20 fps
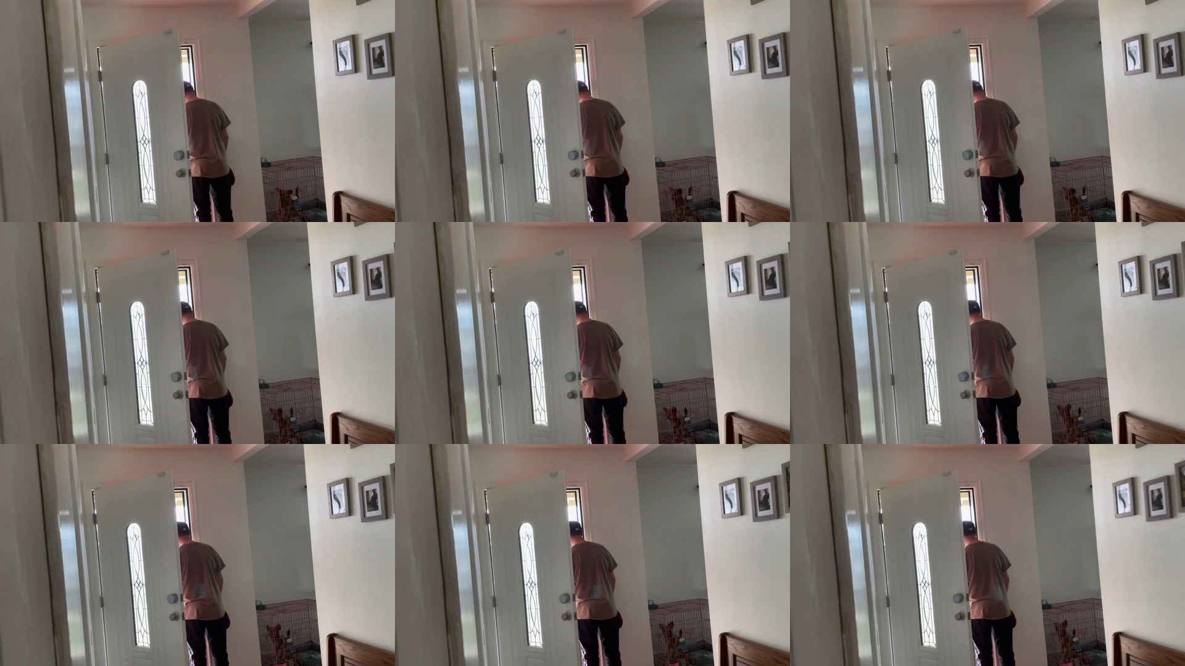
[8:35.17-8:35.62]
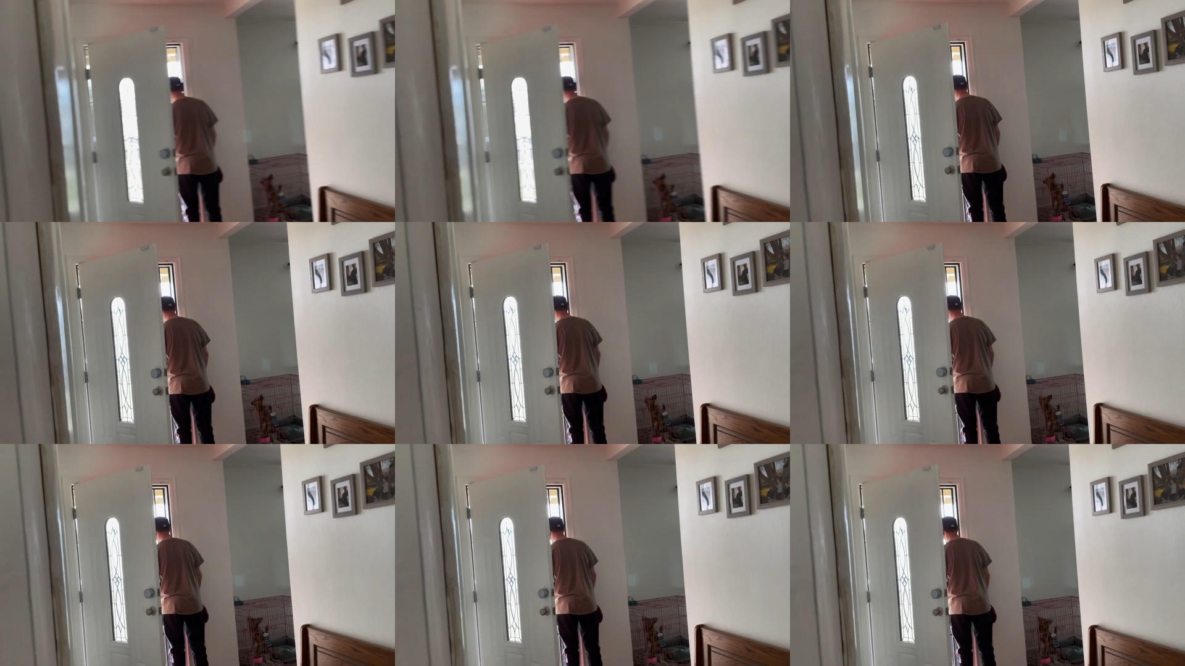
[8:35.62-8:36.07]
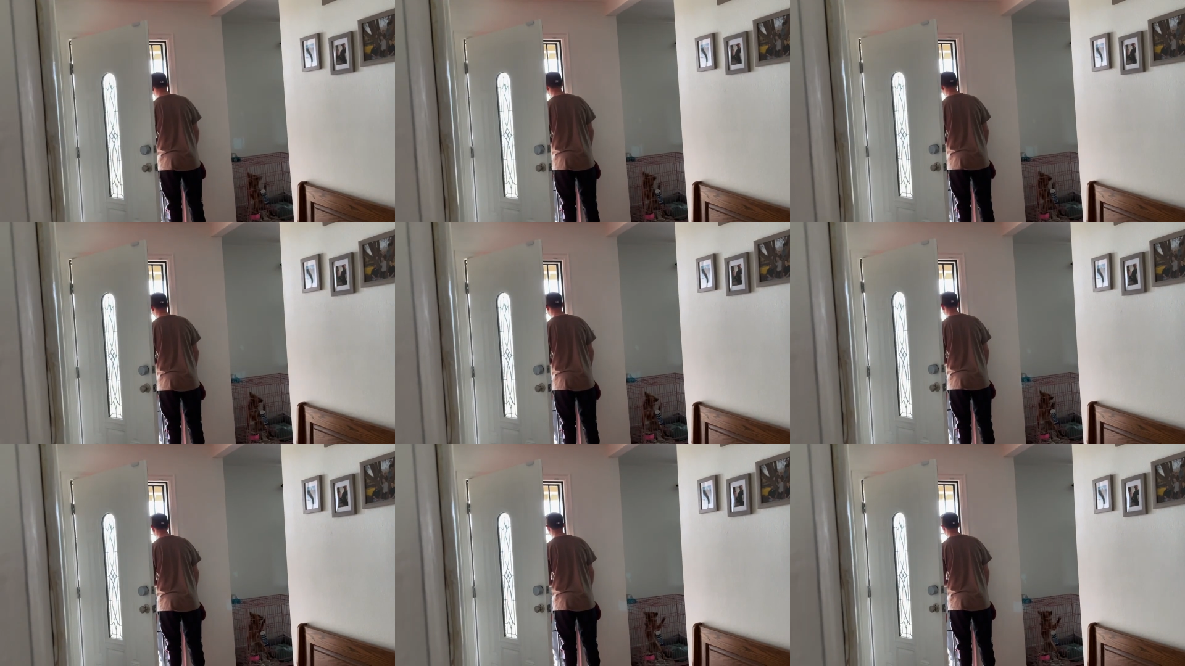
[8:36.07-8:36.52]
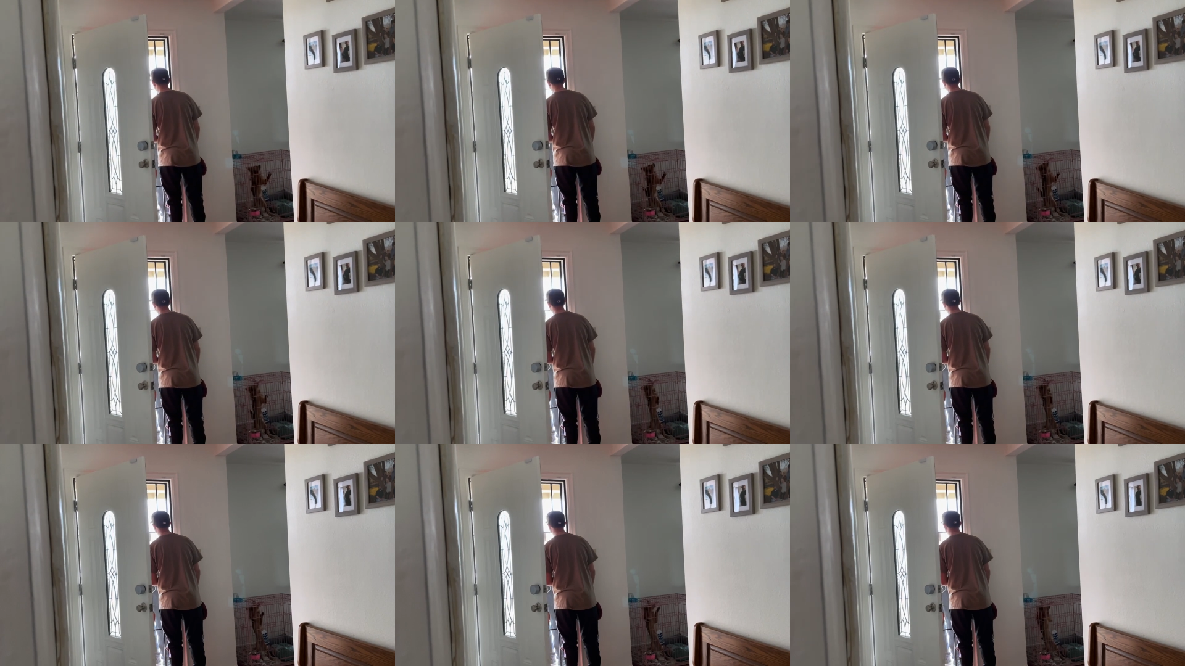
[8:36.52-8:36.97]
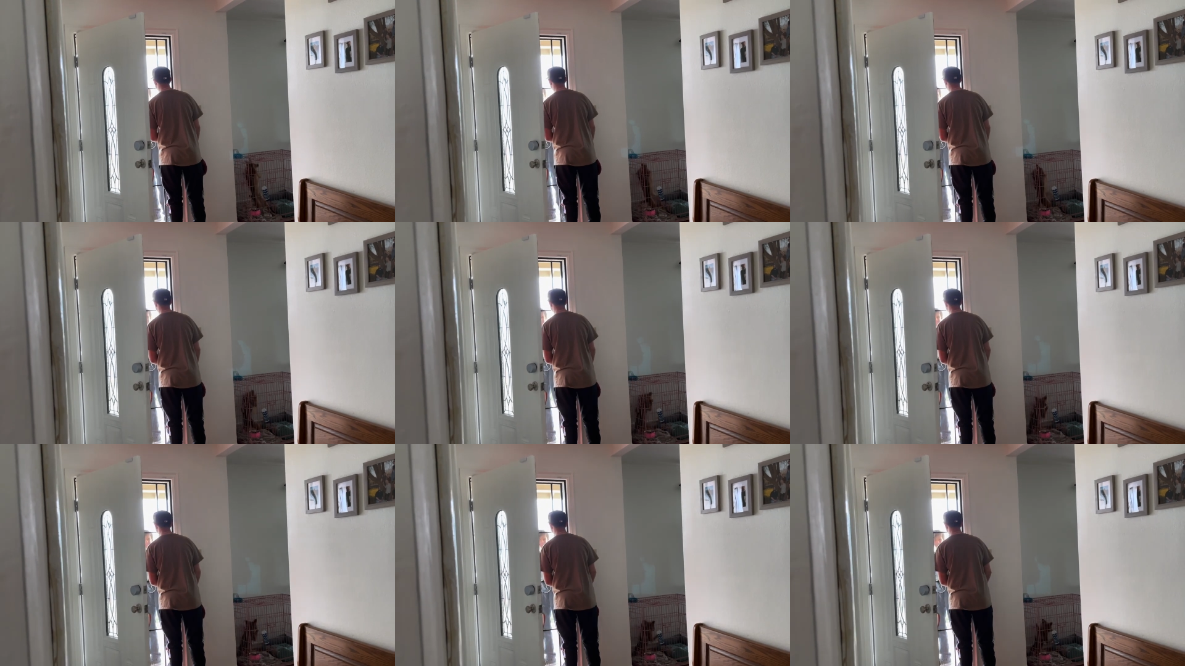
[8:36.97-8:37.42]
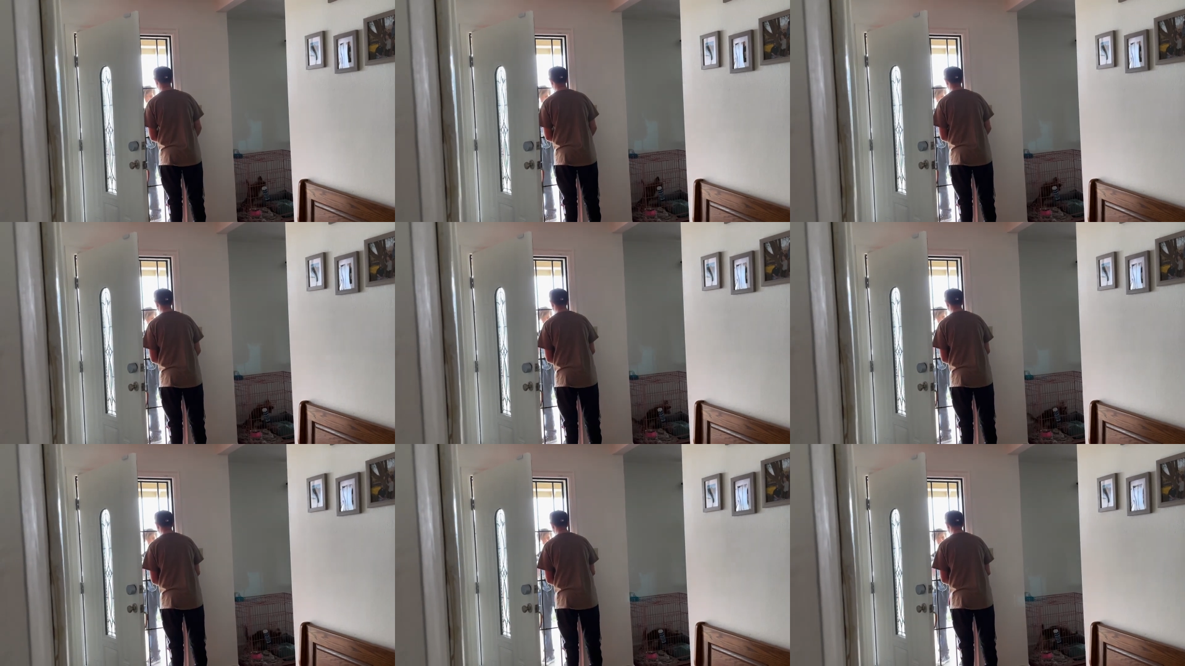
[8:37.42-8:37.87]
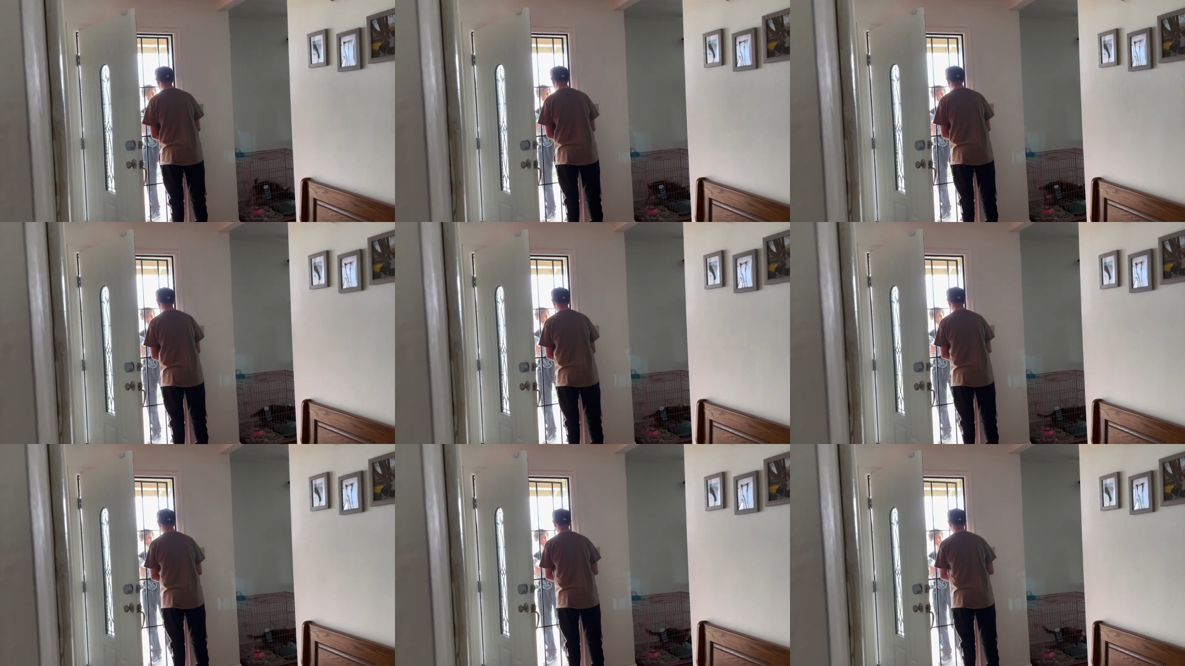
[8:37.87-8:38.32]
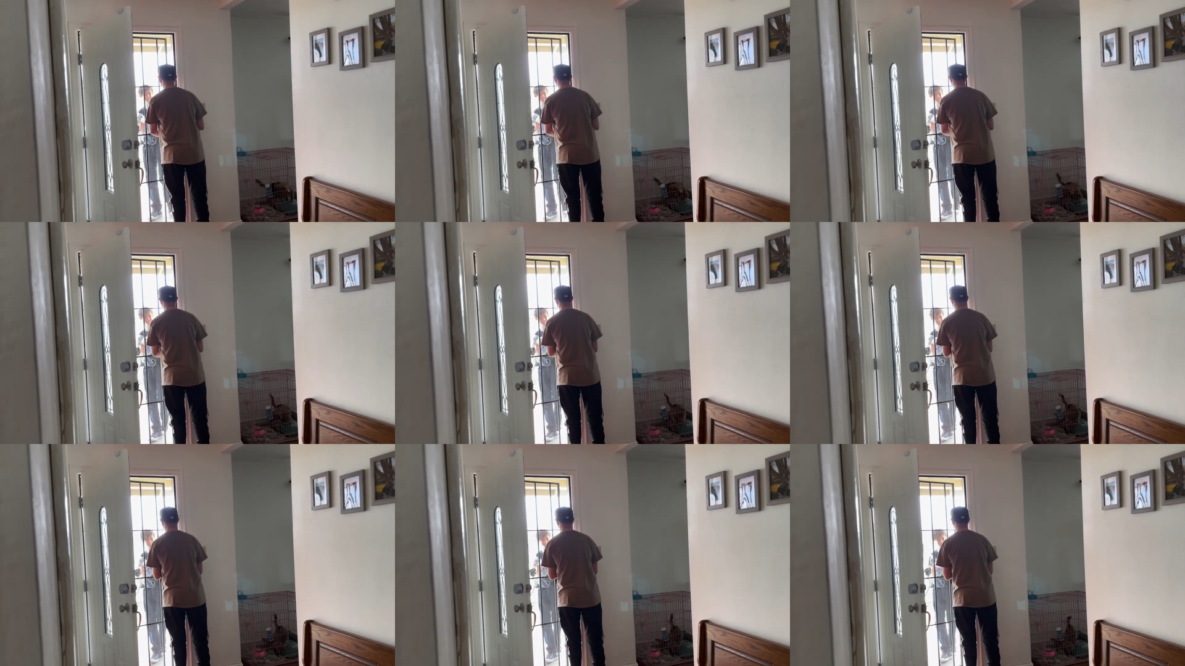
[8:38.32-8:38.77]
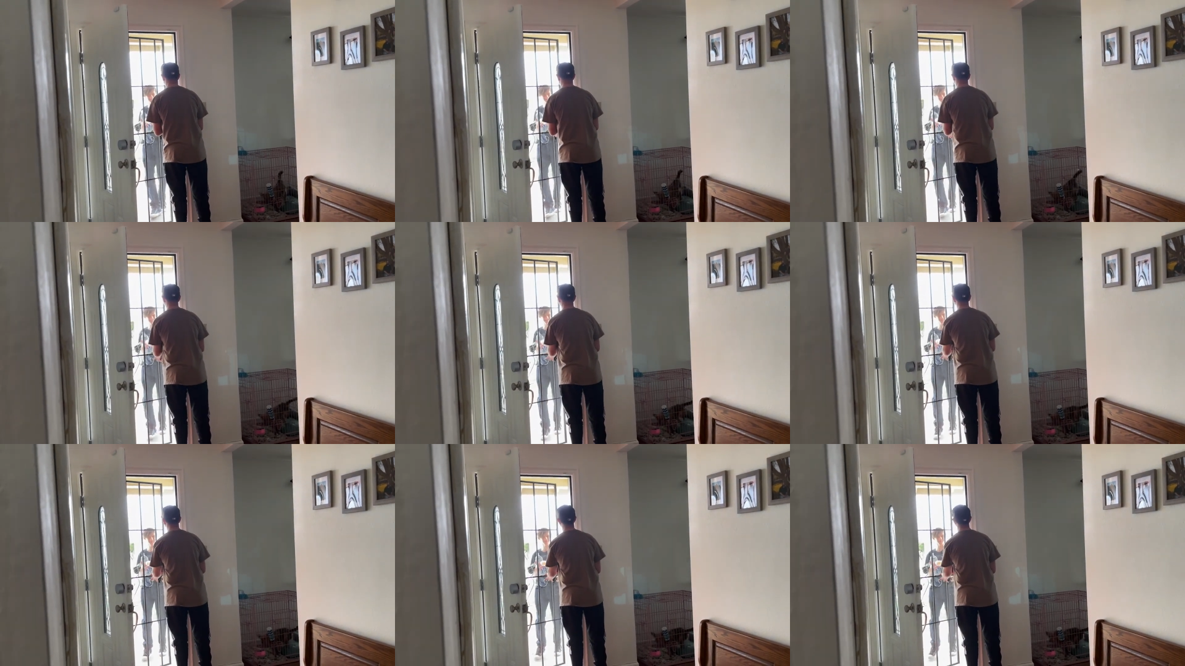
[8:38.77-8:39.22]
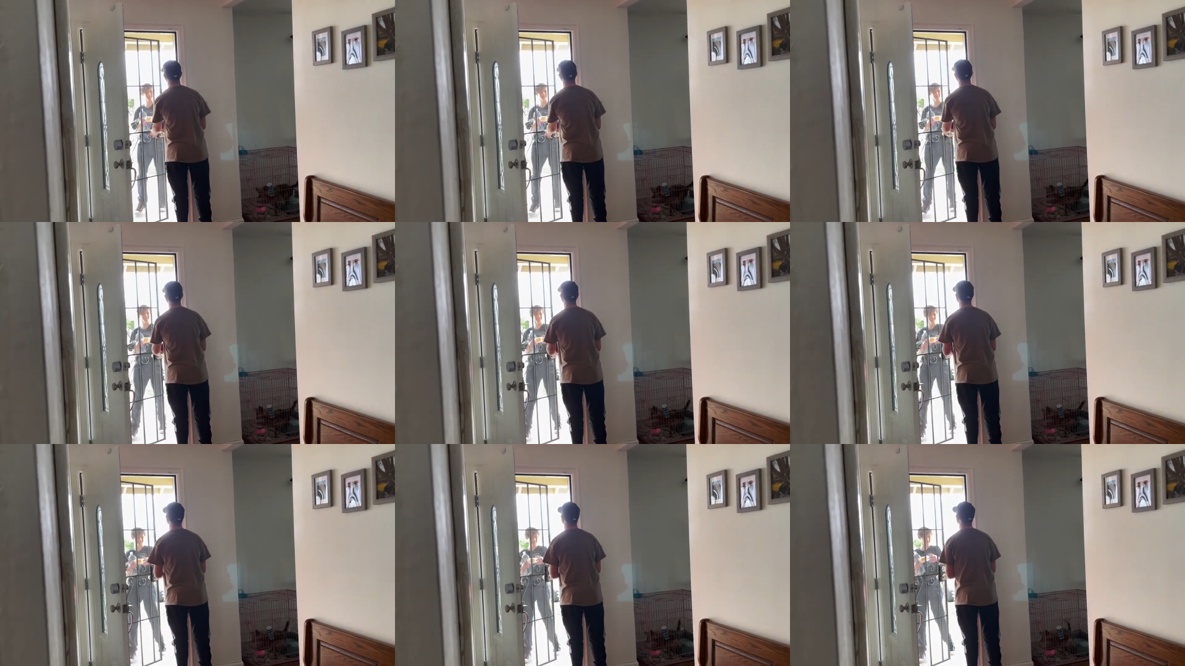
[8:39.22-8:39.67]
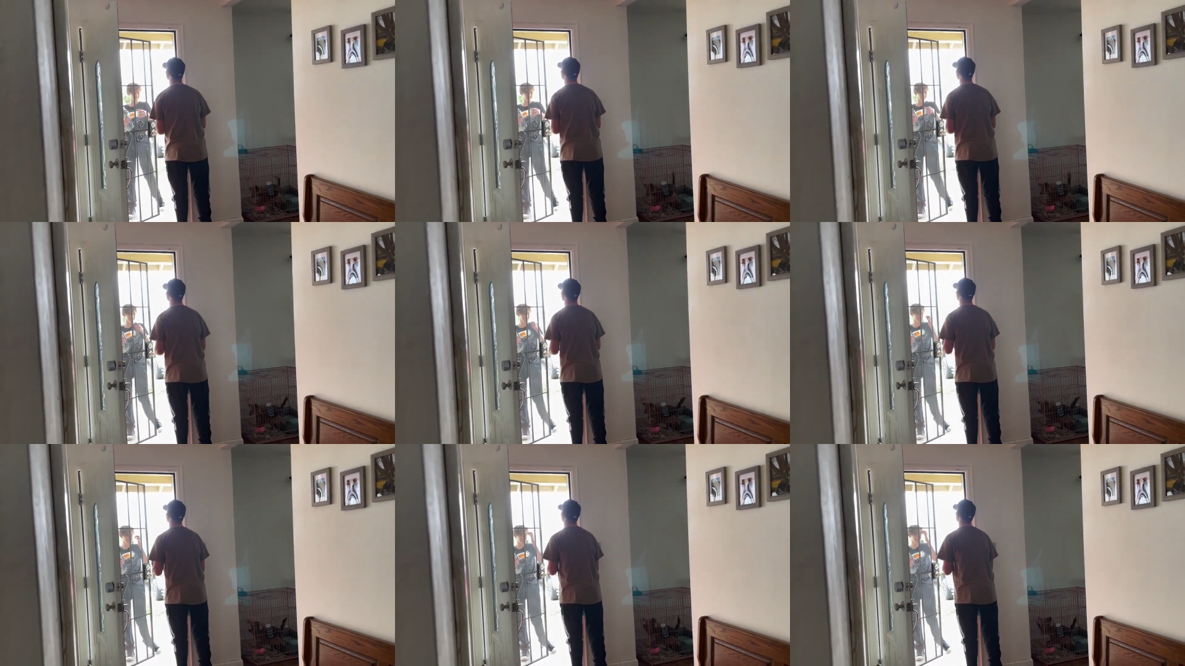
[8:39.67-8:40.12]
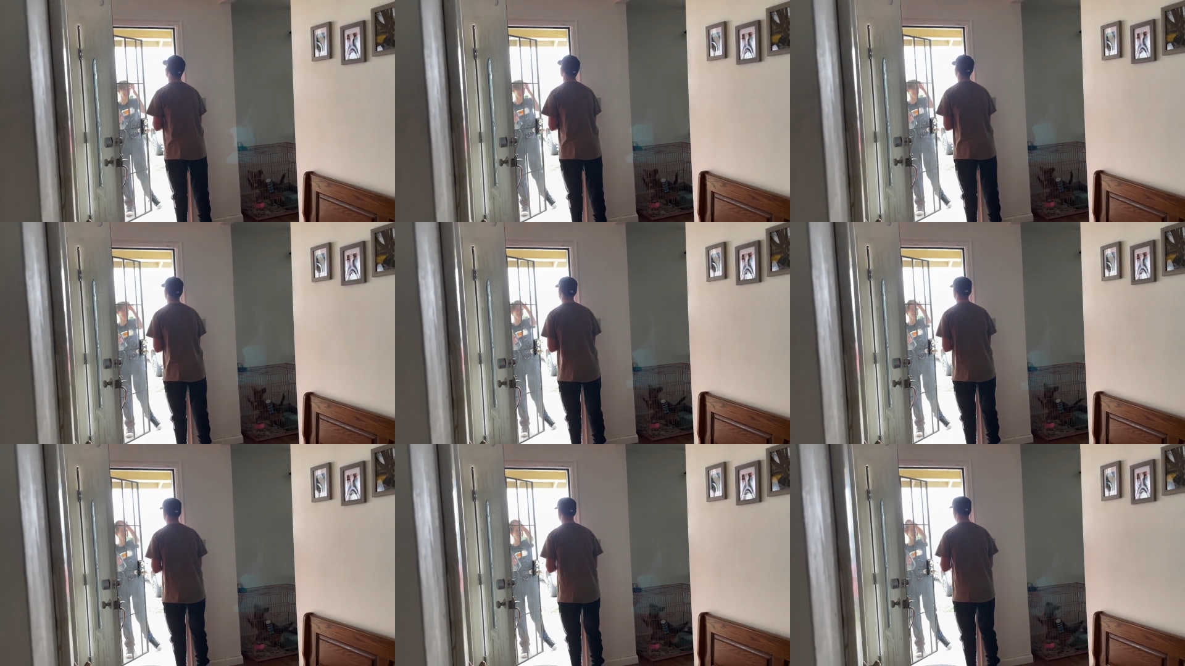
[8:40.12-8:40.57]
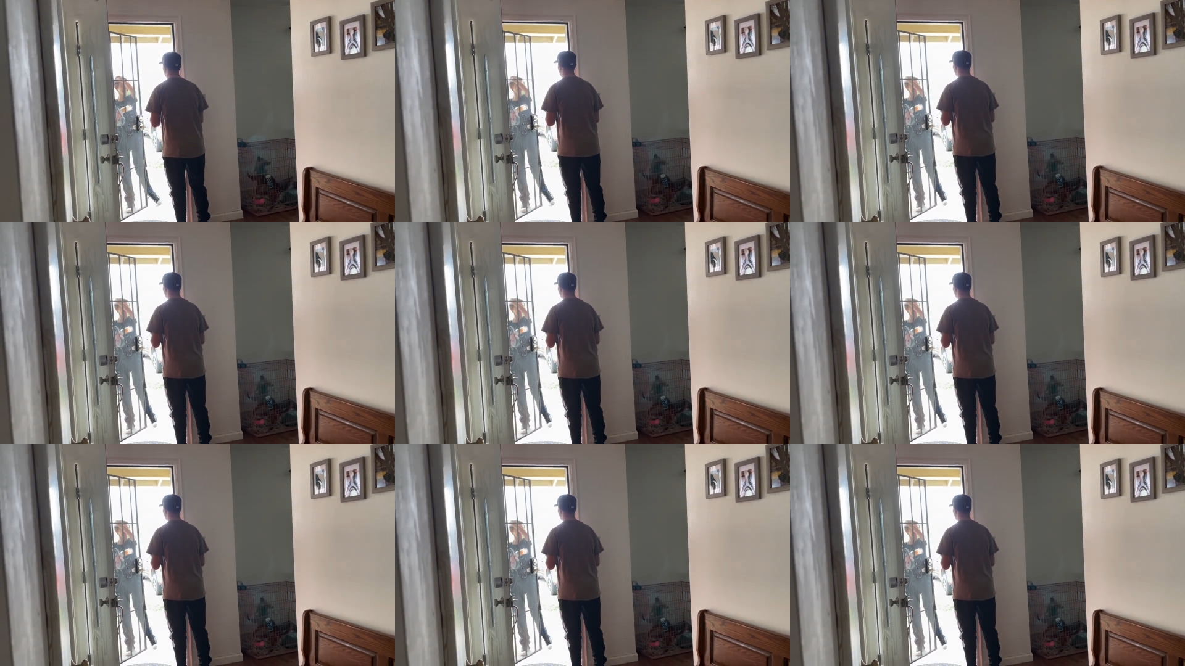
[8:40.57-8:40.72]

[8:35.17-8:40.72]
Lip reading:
(no speaker visible)